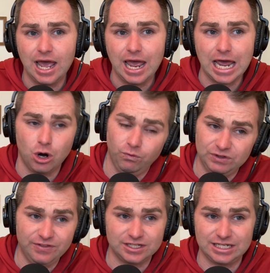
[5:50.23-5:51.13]
and
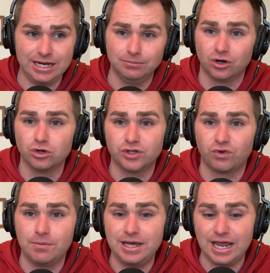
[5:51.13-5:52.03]
hopefully this team learns
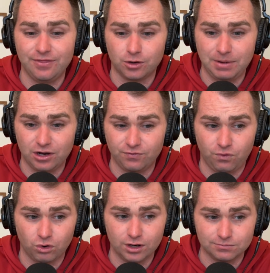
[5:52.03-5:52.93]
from it and they're better
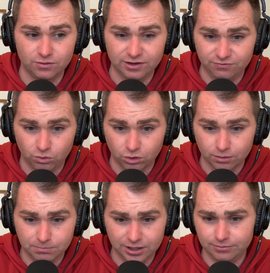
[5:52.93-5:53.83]
for it moving forward.
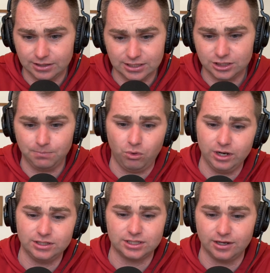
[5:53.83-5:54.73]
But a
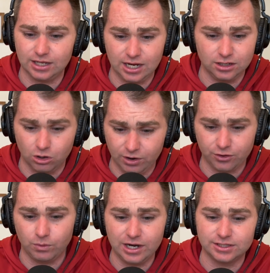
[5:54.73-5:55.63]
disappointing Sunday, no
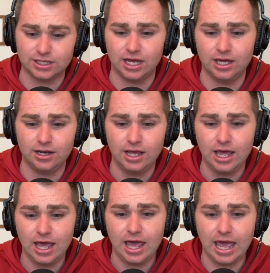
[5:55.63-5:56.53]
other way to say it.
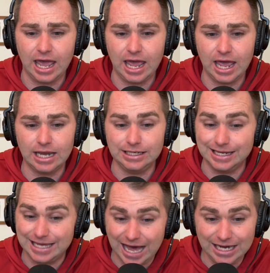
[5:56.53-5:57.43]
And
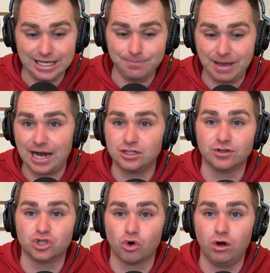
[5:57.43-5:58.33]
you got to get back to
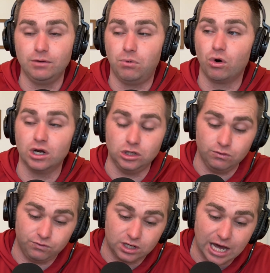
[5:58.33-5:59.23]
the drawing board, and
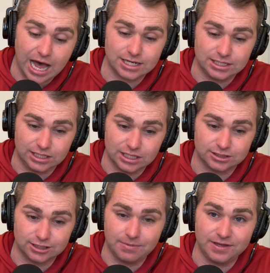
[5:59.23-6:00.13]
you've got to get
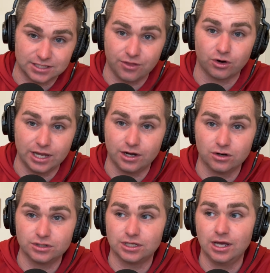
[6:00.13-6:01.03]
some of these other
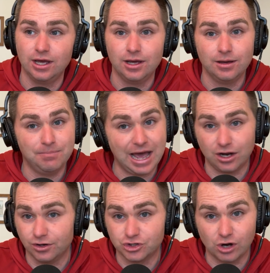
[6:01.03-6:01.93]
hitters
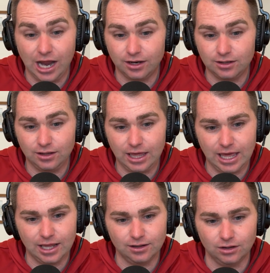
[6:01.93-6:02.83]
back on track.
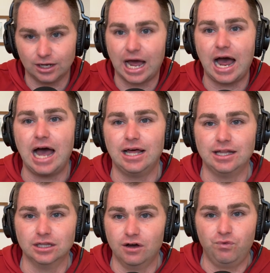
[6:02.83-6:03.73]
And look, I
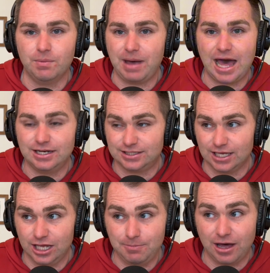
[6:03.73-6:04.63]
love what Patty
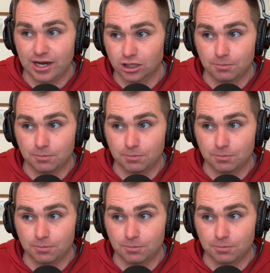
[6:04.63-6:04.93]
said about Ella